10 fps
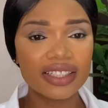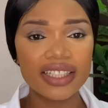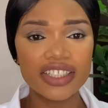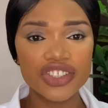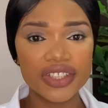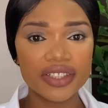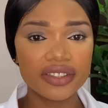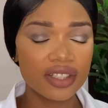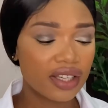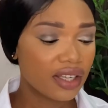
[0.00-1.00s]

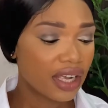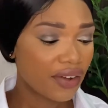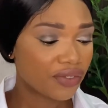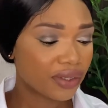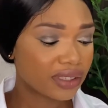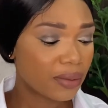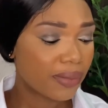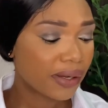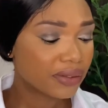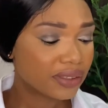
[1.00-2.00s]
kitchen, I've talked
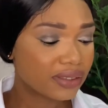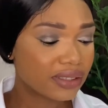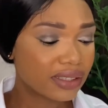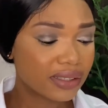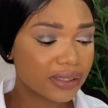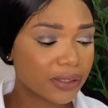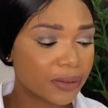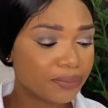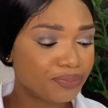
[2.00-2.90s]
about the